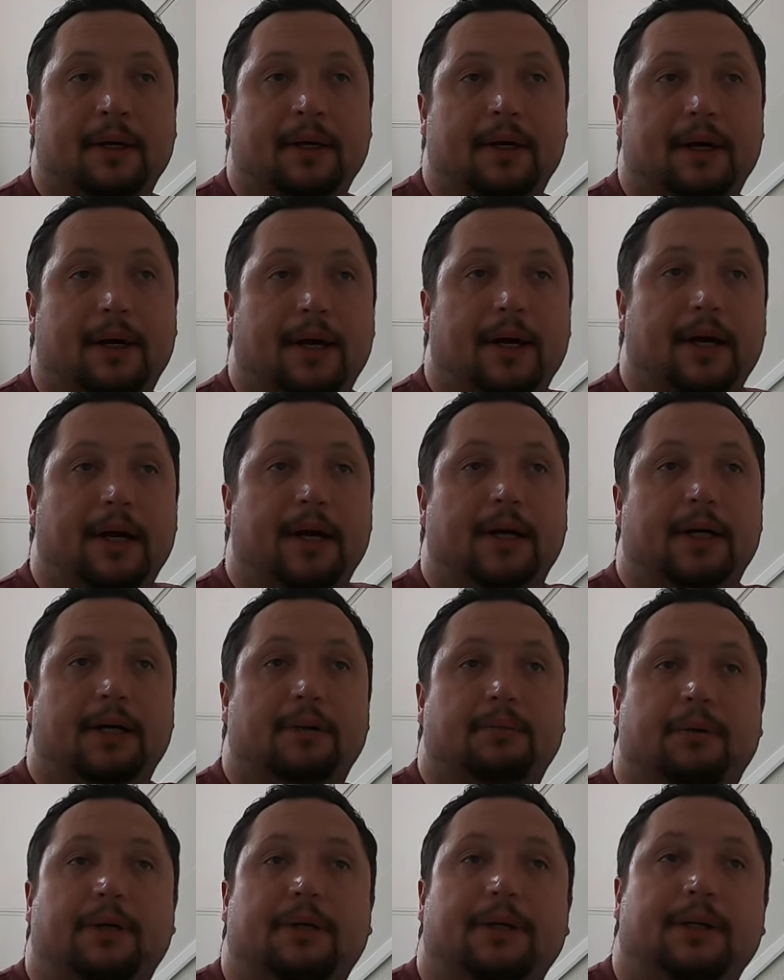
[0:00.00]

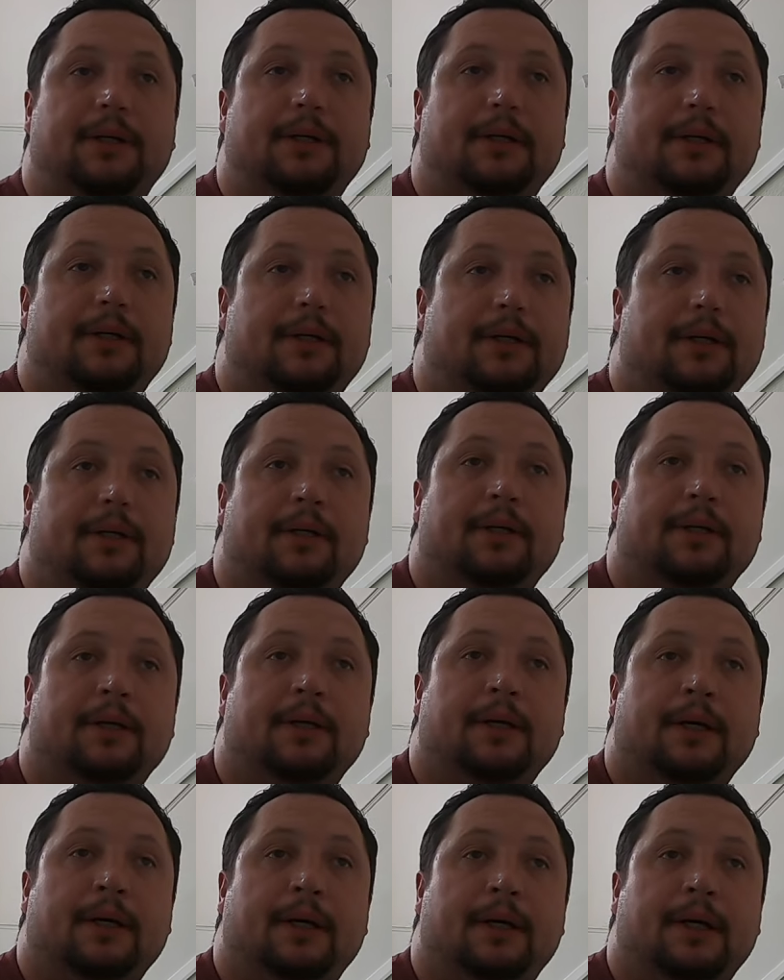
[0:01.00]
Um,
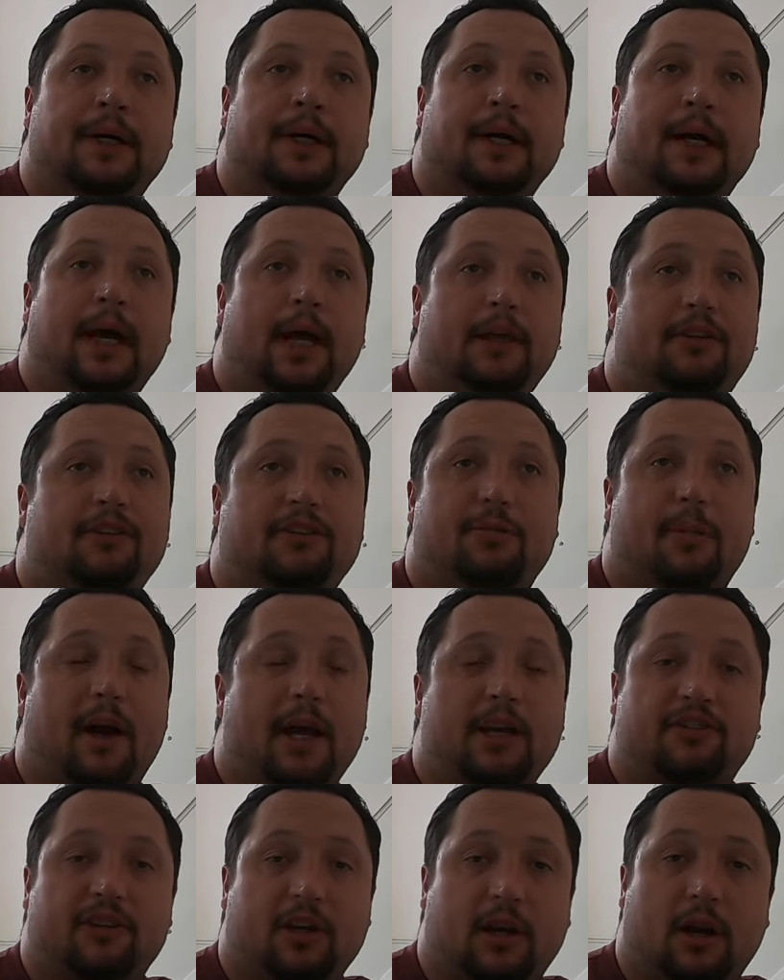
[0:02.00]
it just
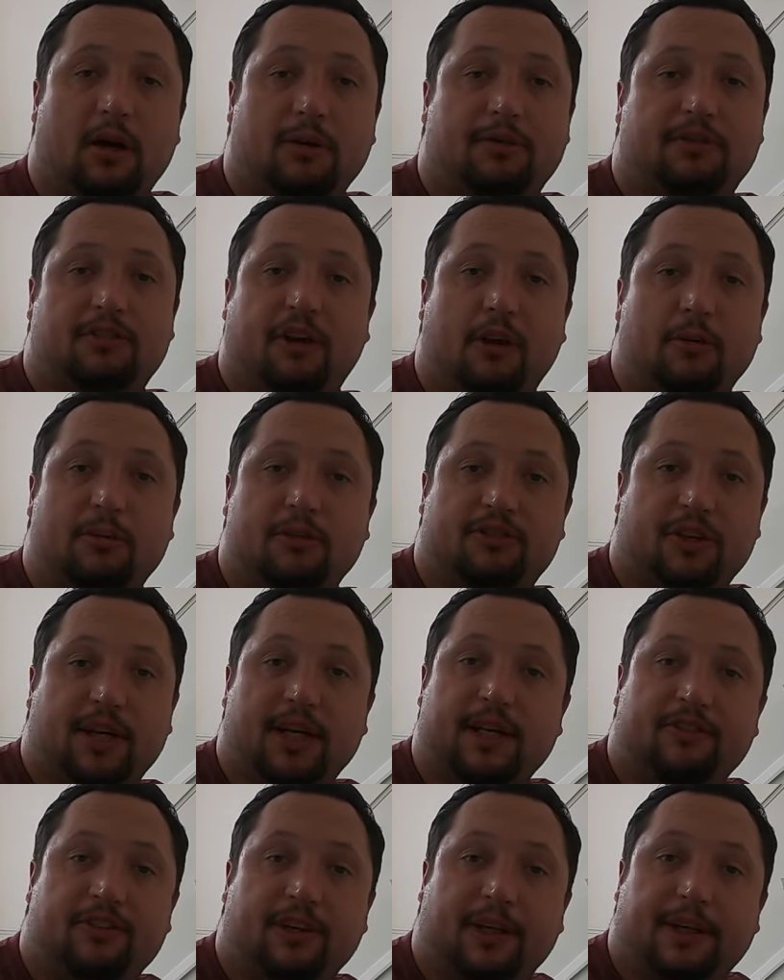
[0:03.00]
makes your life so much
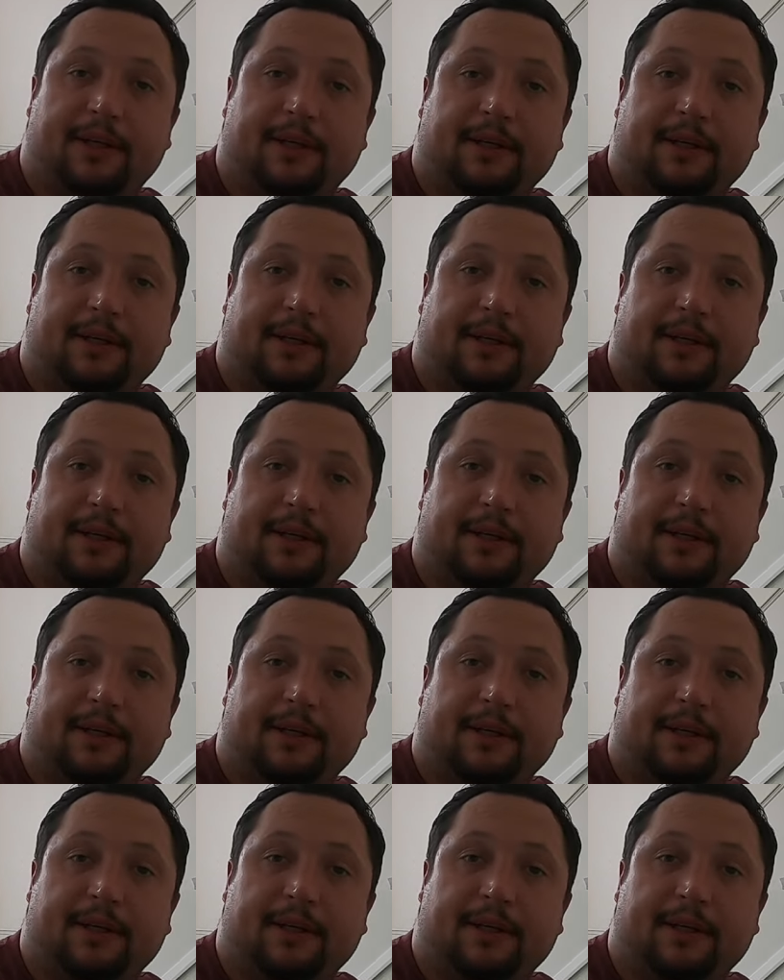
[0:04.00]
easier.